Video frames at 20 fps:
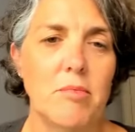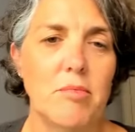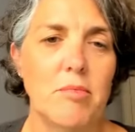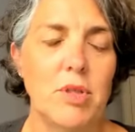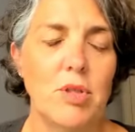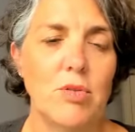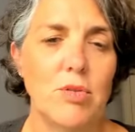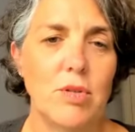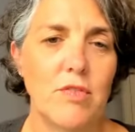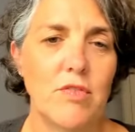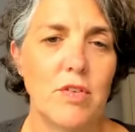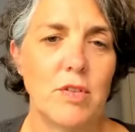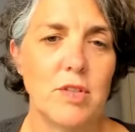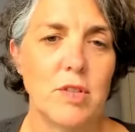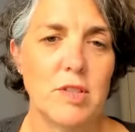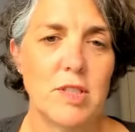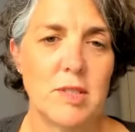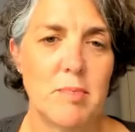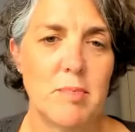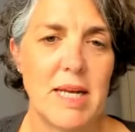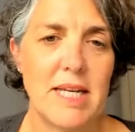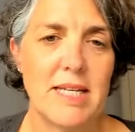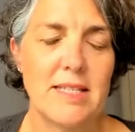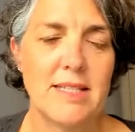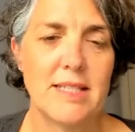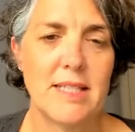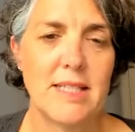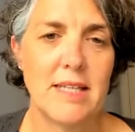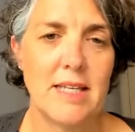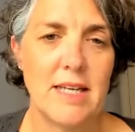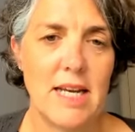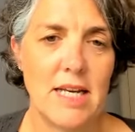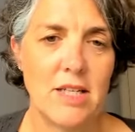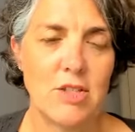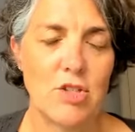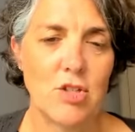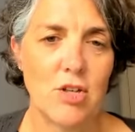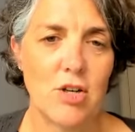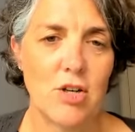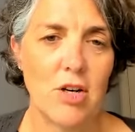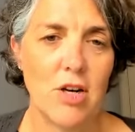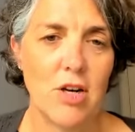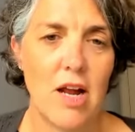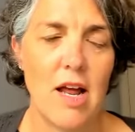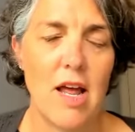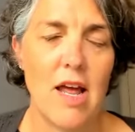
beautiful space in nature